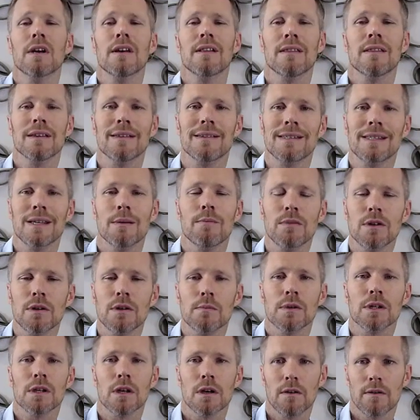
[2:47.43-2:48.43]
the
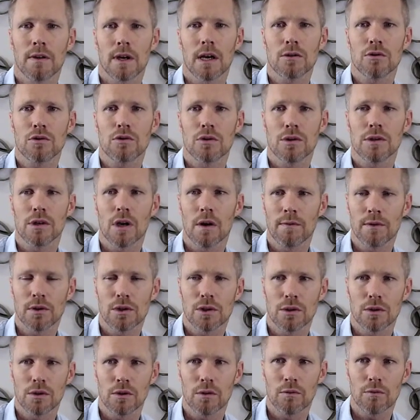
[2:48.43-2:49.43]
symptoms of
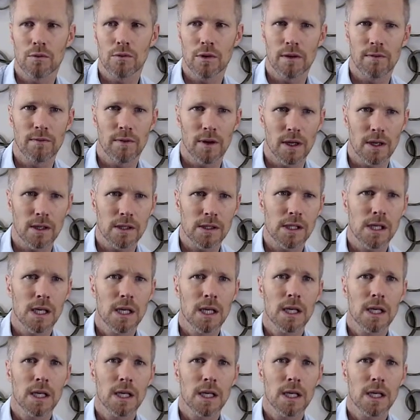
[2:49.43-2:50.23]
gastroesophageal reflux.